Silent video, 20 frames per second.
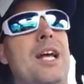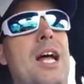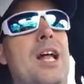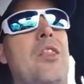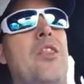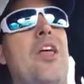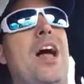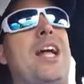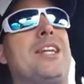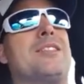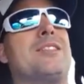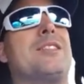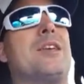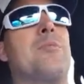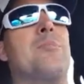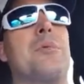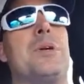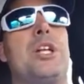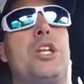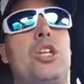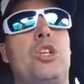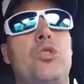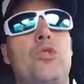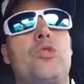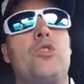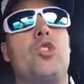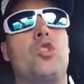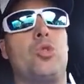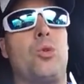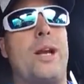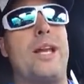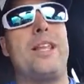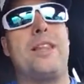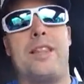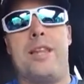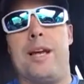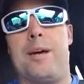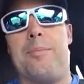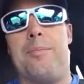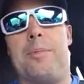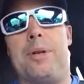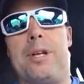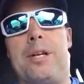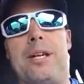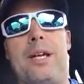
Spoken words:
and that somebody, you've trained them,